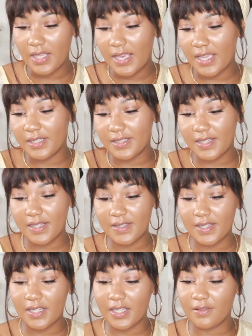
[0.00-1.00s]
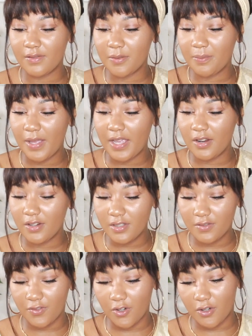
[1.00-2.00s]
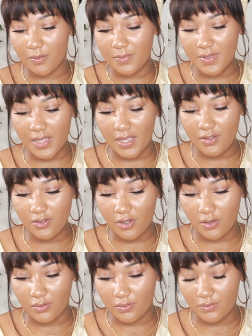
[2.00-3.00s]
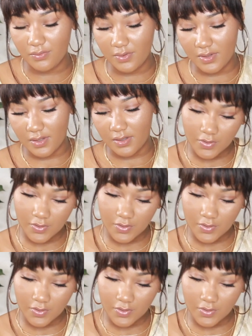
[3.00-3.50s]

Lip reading: And it says that it repairs, firms, and tones.